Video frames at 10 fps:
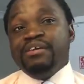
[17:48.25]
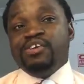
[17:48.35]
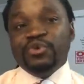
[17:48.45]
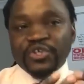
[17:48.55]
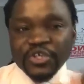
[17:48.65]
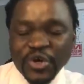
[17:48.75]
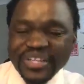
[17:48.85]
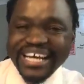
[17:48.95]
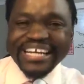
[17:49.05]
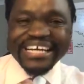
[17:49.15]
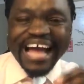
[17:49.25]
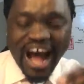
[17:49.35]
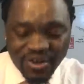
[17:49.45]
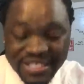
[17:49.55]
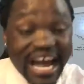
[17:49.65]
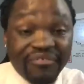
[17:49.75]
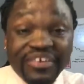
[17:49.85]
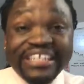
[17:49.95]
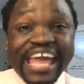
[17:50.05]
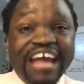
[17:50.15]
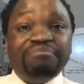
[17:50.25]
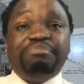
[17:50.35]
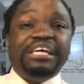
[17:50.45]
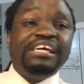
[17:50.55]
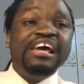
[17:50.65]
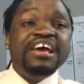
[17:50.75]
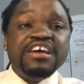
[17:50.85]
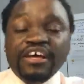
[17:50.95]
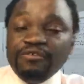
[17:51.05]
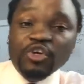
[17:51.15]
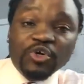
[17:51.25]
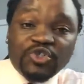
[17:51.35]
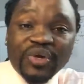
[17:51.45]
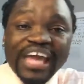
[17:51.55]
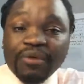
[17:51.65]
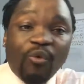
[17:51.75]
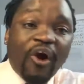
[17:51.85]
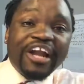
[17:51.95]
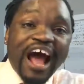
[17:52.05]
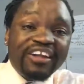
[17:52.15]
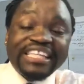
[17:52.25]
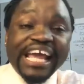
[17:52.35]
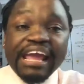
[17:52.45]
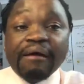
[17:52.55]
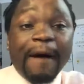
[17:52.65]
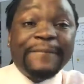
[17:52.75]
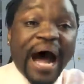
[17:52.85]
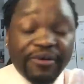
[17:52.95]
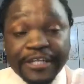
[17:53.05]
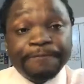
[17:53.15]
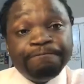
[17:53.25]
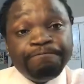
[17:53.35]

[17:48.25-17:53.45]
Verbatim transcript: you would know that it, how tough it can be, you know, to get word out there about it.